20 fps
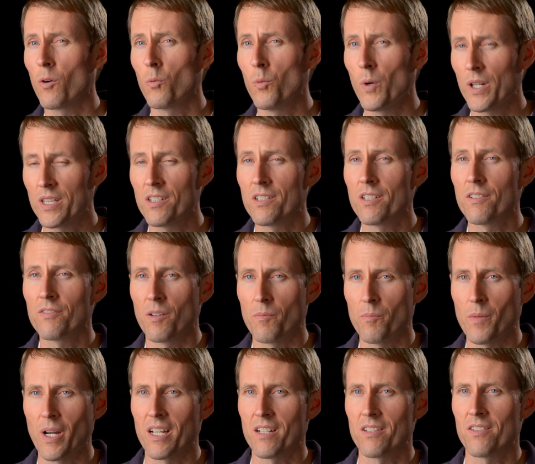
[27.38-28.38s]
what the different
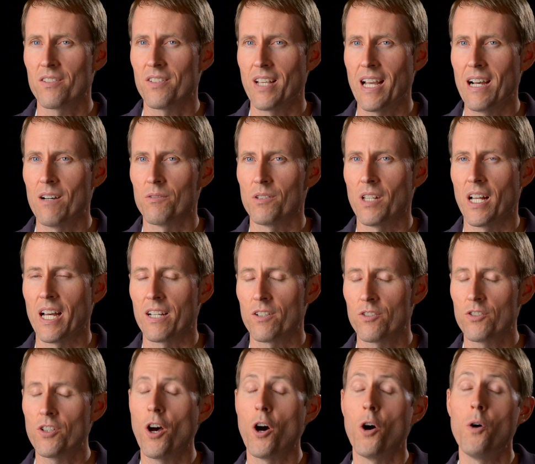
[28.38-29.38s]
mics sound like.
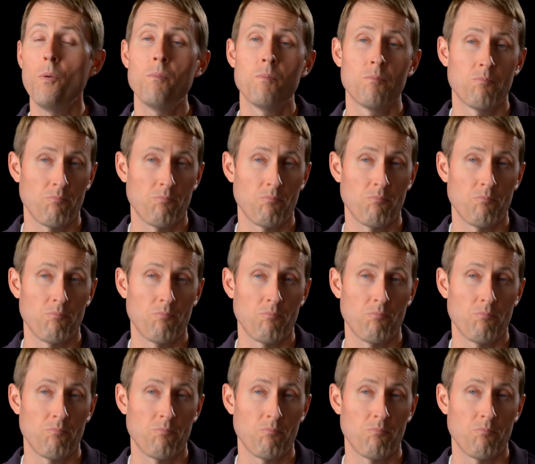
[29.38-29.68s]
So